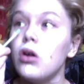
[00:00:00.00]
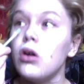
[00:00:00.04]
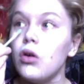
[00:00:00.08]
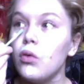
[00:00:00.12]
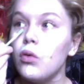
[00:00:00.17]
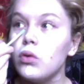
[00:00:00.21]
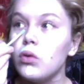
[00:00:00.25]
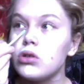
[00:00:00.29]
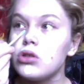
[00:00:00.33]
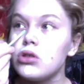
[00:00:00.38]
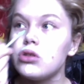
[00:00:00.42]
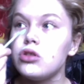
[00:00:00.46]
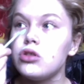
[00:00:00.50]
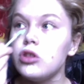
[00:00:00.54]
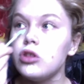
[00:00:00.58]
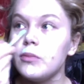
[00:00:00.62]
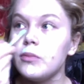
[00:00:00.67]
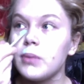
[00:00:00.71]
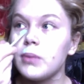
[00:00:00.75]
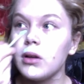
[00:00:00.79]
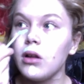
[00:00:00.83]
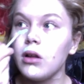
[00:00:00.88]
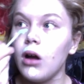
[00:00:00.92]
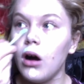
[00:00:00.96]
was
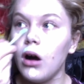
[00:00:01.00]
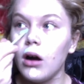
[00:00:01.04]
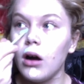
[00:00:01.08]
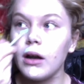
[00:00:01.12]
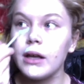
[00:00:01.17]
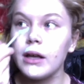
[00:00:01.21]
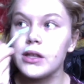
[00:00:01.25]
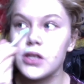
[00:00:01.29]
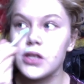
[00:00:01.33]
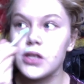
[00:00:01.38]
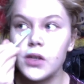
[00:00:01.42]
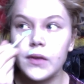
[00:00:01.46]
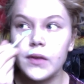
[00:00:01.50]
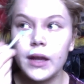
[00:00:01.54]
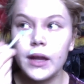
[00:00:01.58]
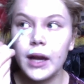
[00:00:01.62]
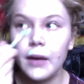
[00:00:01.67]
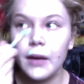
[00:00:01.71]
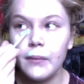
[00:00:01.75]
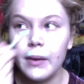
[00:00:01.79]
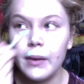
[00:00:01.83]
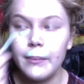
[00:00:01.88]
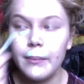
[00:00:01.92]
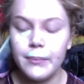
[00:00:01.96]
super long. And so then I
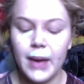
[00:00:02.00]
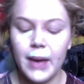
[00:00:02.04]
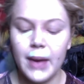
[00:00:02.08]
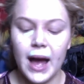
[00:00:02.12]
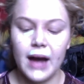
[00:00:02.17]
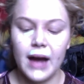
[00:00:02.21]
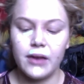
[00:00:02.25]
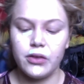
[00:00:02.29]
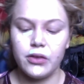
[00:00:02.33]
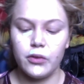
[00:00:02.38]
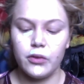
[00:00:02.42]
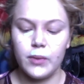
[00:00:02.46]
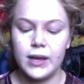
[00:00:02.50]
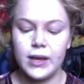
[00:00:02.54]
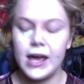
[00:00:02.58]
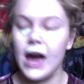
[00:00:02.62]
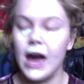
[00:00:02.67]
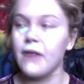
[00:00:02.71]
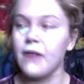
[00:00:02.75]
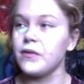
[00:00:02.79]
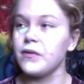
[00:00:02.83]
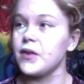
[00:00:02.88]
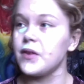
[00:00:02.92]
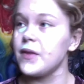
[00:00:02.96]
went back the week
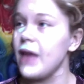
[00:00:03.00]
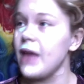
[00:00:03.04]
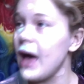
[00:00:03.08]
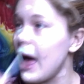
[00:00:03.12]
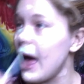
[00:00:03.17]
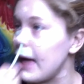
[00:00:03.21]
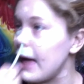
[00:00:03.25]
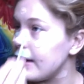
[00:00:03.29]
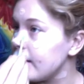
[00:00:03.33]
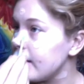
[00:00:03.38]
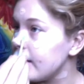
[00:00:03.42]
after that.